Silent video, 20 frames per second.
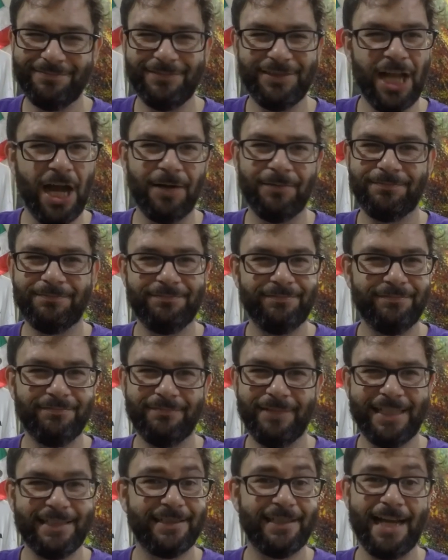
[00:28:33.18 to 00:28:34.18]
No,
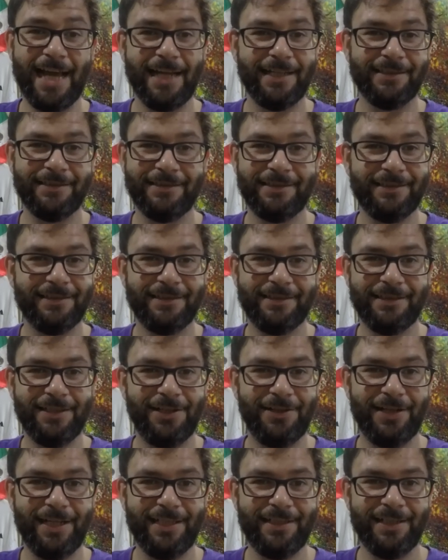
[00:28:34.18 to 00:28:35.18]
it's not.
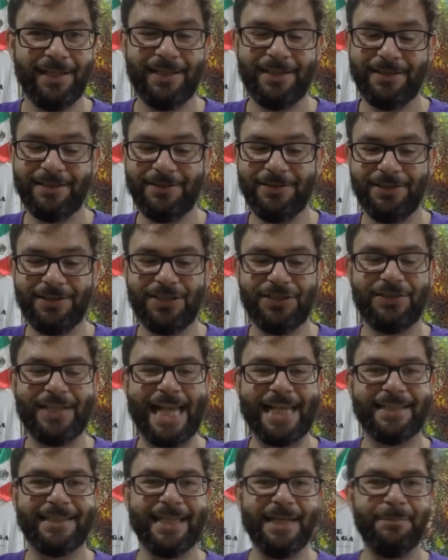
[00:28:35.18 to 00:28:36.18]
All right. So it's just
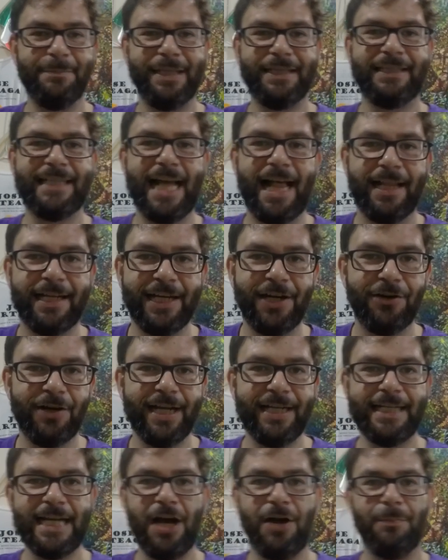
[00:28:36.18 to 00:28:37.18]
that same mentality. All
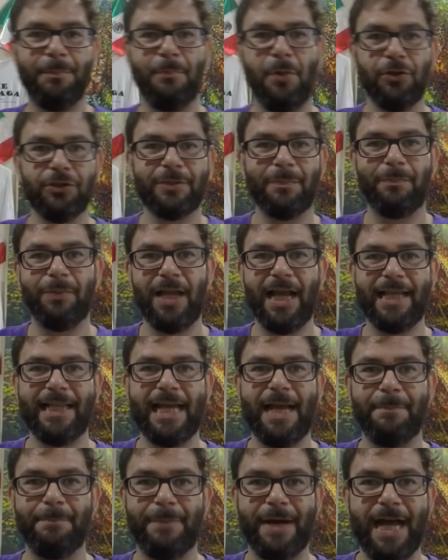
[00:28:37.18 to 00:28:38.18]
right. Now multiply
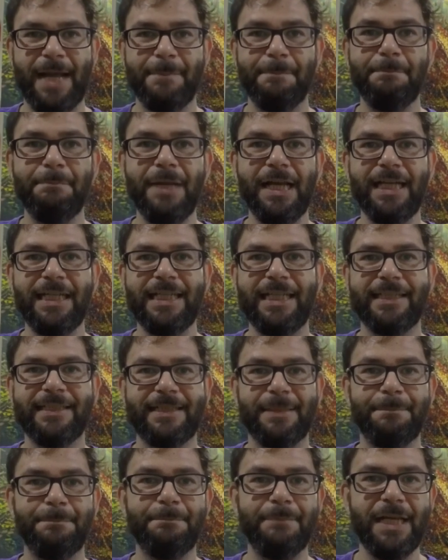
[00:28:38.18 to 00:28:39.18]
that by
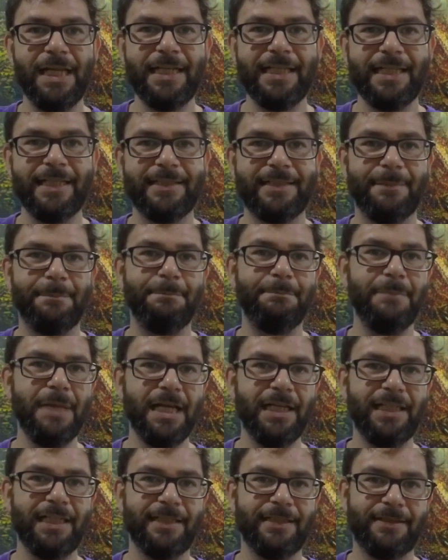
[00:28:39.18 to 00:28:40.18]
millions and millions and
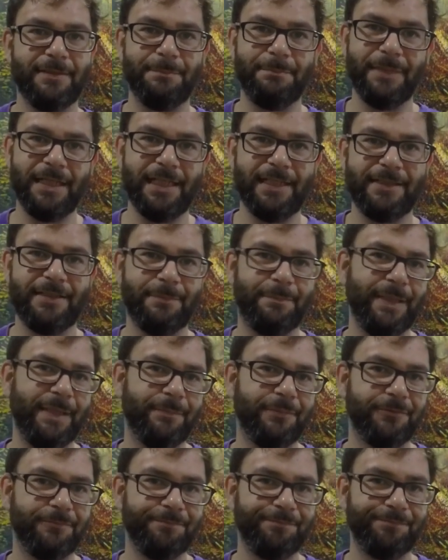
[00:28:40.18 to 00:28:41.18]
millions and millions of
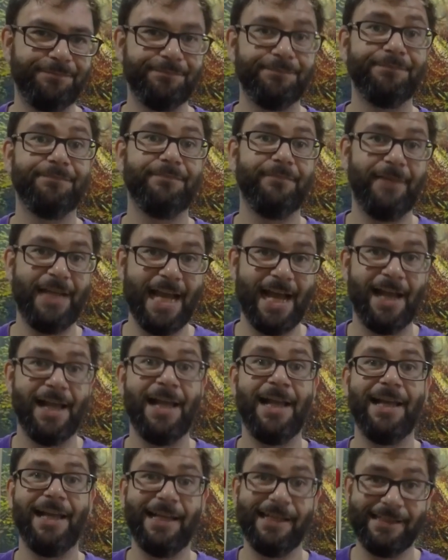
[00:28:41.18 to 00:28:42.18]
people. Yeah,
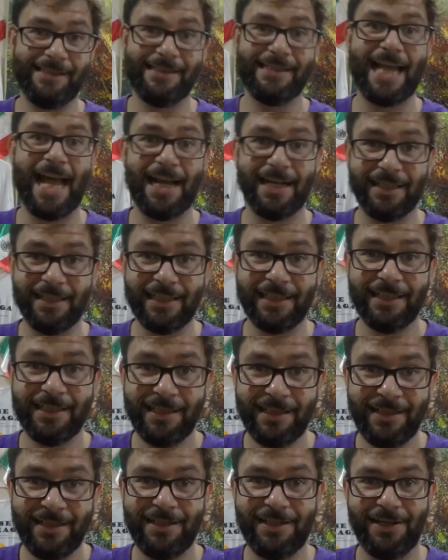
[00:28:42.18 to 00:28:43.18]
exactly.
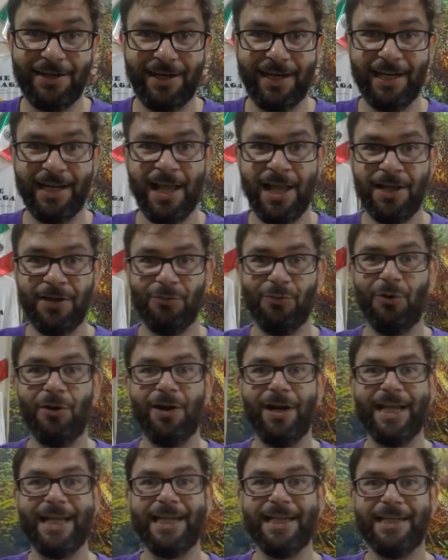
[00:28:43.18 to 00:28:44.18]
All right.
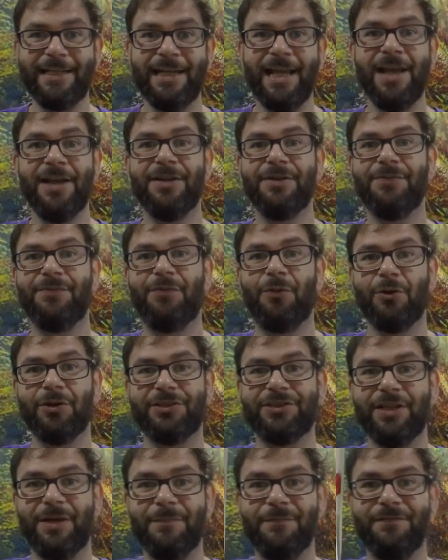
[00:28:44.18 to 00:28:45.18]
We're in for
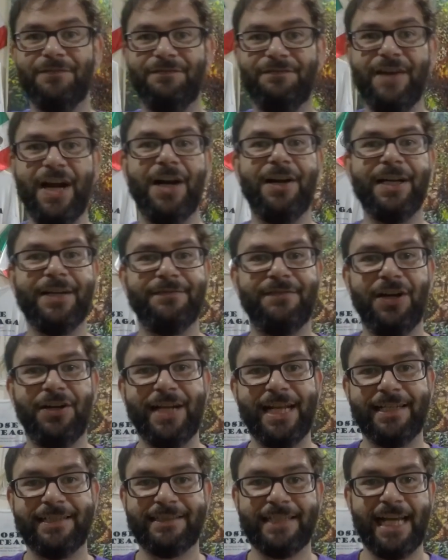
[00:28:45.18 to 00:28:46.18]
some very,
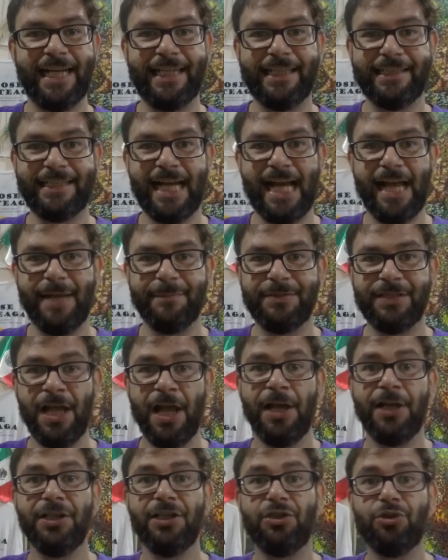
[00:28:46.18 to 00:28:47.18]
very exciting times.
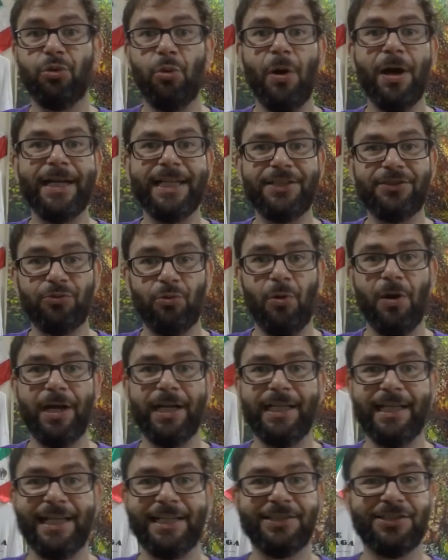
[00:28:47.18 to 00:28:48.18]

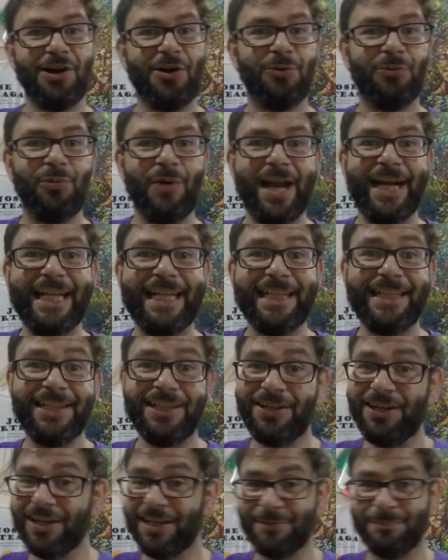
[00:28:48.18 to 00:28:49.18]
2020 is already
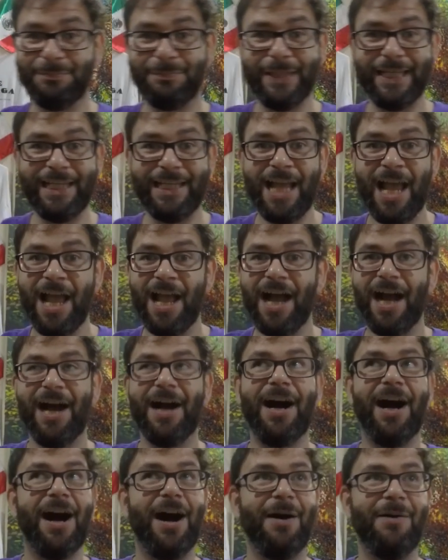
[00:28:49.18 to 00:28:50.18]
going to be
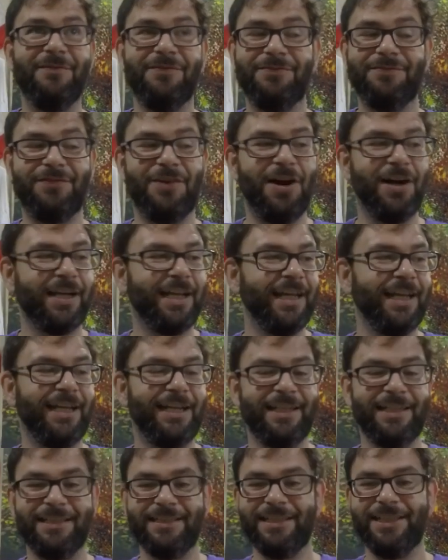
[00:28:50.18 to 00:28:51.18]
uh,
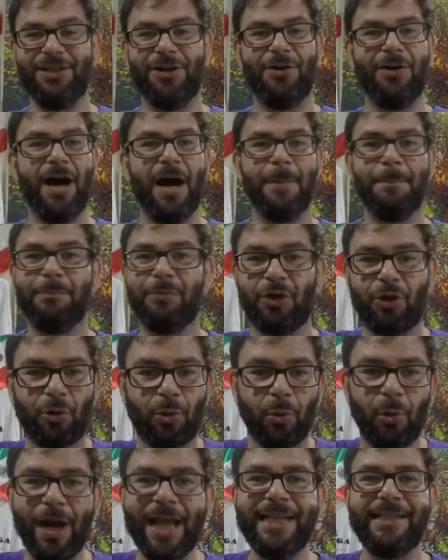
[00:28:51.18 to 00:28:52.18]
fucking, you know, a
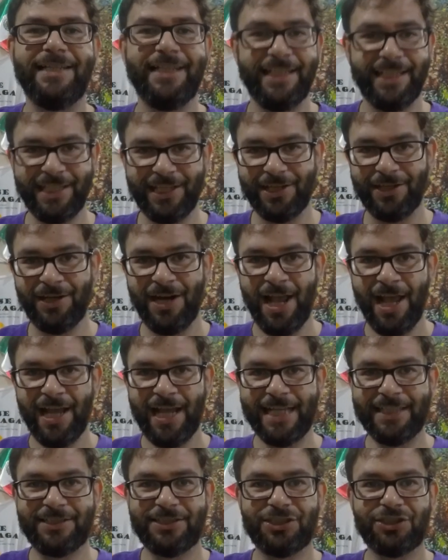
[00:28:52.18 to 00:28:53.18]
crazy year.
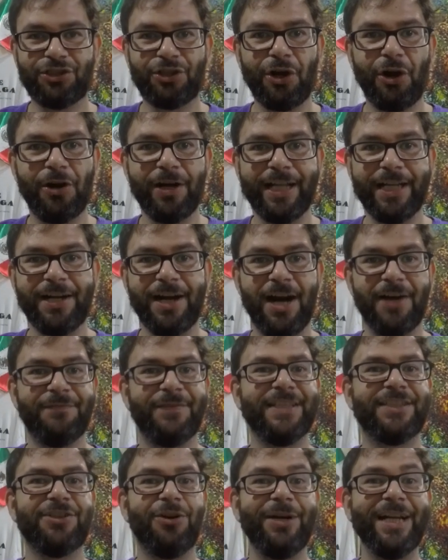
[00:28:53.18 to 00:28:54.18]
It's starting off,
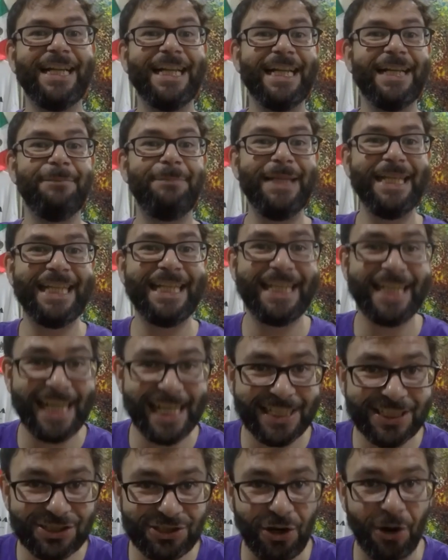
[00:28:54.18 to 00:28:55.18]
it's already going to be
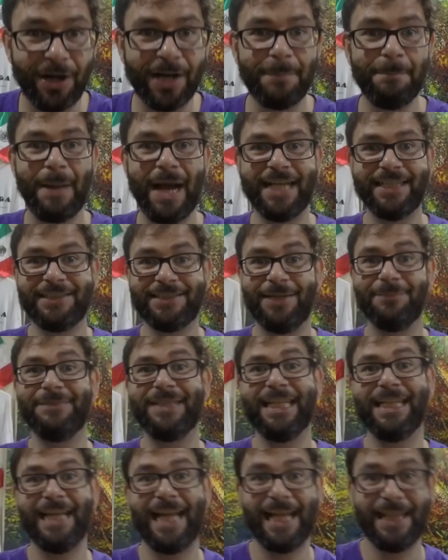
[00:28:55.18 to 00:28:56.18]
kickstarted by
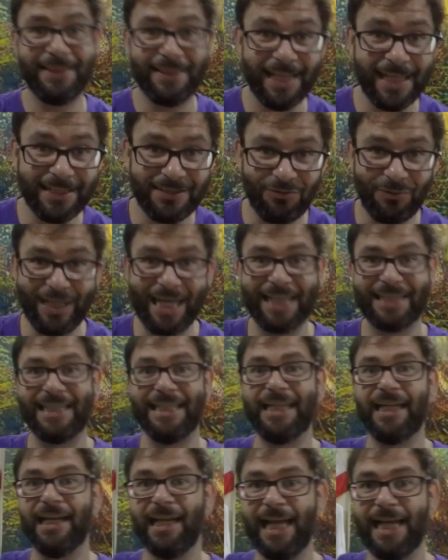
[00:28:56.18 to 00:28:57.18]
something like this. We got
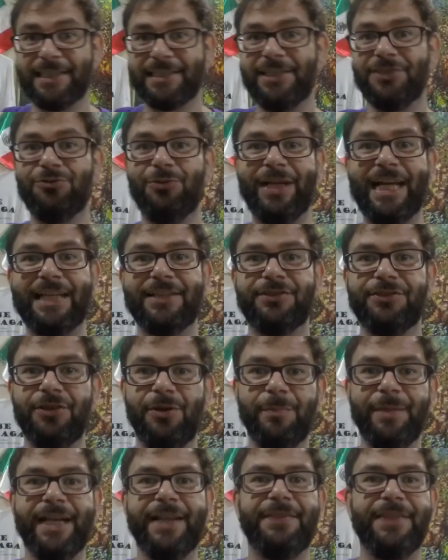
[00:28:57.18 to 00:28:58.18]
the elections, we got so
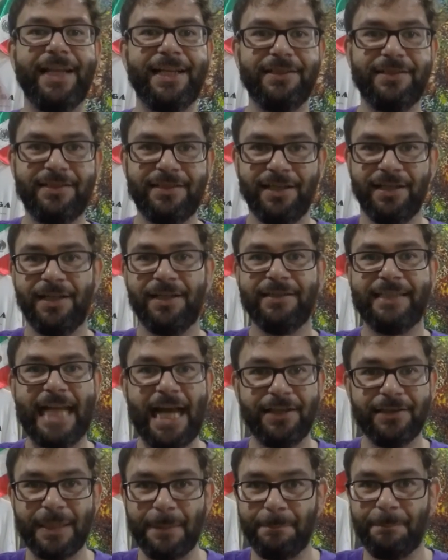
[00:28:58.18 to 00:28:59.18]
many things
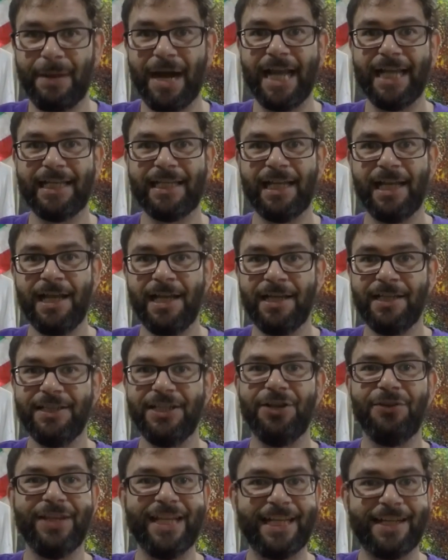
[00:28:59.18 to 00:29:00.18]
down the pike.
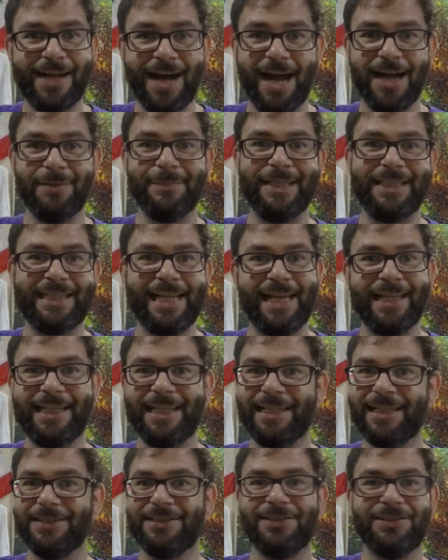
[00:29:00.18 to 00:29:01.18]
You know, the economy
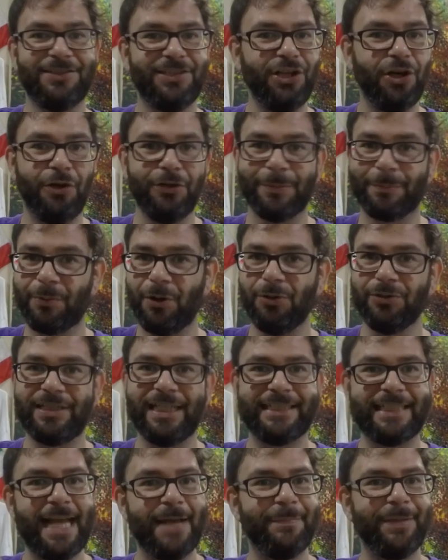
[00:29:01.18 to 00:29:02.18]
tanking and just, you know, all the
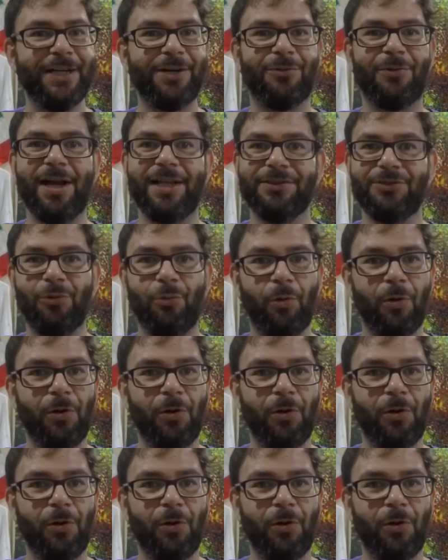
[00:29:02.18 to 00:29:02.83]
protests happening around the